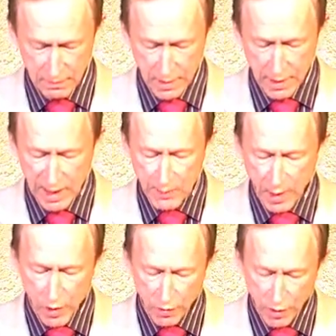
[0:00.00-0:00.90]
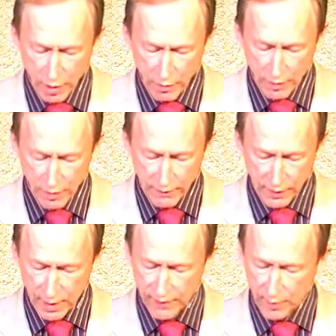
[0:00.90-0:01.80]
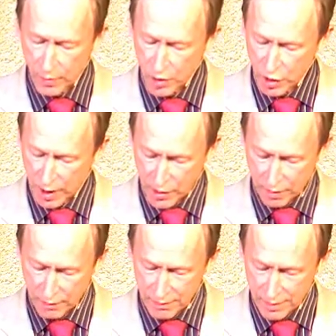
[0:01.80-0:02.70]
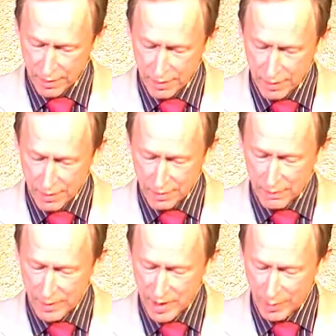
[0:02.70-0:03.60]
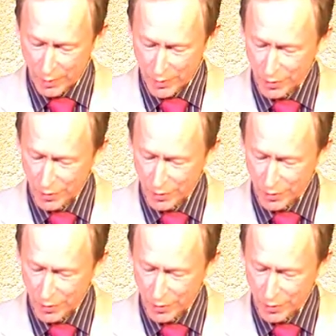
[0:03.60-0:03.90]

a special note of love and appreciation to my spiritual co